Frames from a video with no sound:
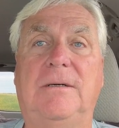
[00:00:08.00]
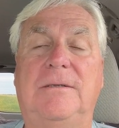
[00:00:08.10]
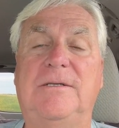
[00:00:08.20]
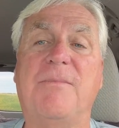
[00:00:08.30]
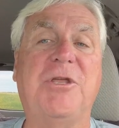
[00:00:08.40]

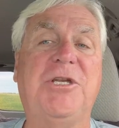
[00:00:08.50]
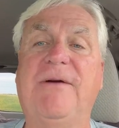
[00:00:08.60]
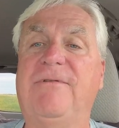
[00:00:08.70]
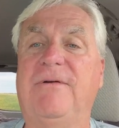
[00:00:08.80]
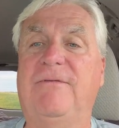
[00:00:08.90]
something
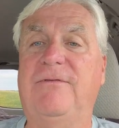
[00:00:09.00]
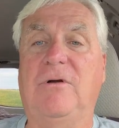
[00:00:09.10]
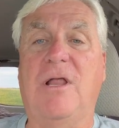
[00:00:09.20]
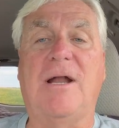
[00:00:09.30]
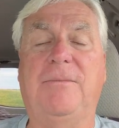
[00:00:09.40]
different
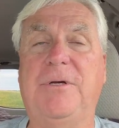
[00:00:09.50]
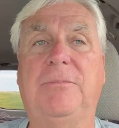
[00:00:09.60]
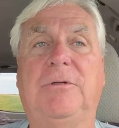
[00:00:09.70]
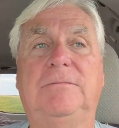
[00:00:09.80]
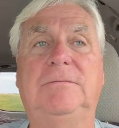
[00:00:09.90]
for a lot of
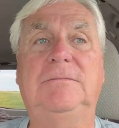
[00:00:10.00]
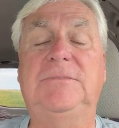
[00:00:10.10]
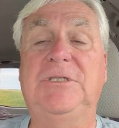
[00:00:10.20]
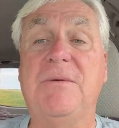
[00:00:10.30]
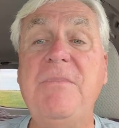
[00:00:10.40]
people.
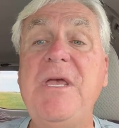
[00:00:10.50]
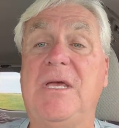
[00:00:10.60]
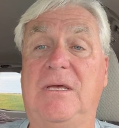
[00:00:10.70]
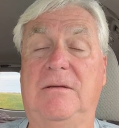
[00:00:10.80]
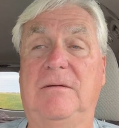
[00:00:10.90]
To
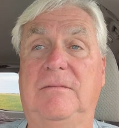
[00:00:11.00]
me,